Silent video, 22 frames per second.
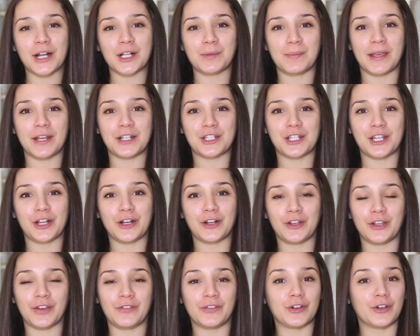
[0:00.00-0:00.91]
to my
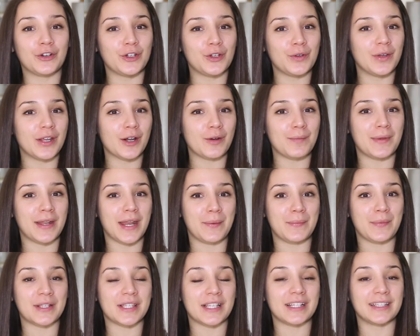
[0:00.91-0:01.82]
channel. If you're new here, my
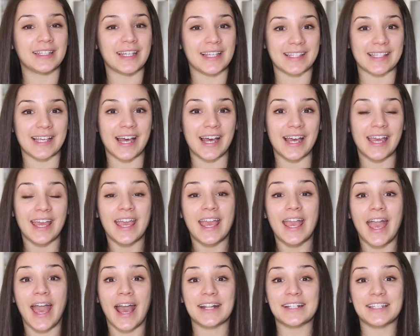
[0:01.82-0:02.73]
name is Alyssa,
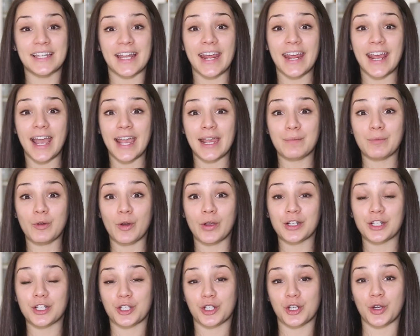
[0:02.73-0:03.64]
and today I am
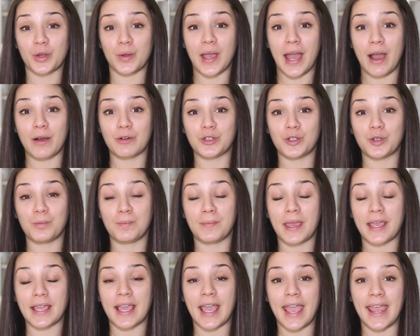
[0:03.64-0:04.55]
going to show you how to
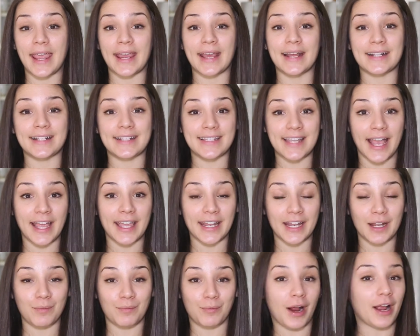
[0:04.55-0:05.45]
make a
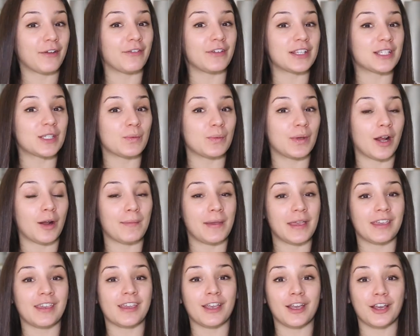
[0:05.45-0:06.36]
decadent breakfast. We are
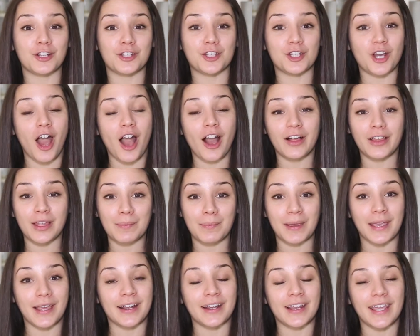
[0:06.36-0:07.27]
making chocolate
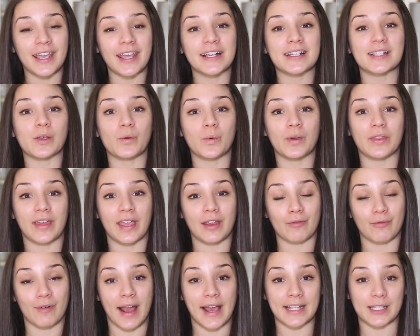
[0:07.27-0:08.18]
pancakes with a
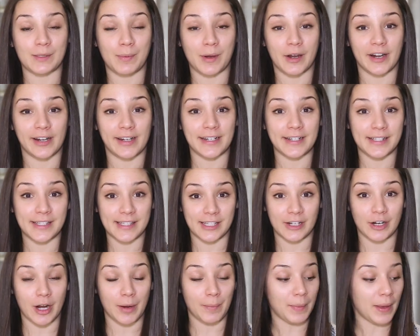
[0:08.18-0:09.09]
raspberry
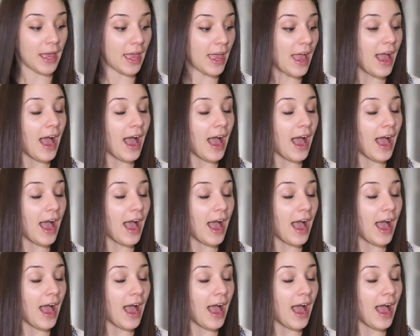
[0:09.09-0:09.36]
syrup.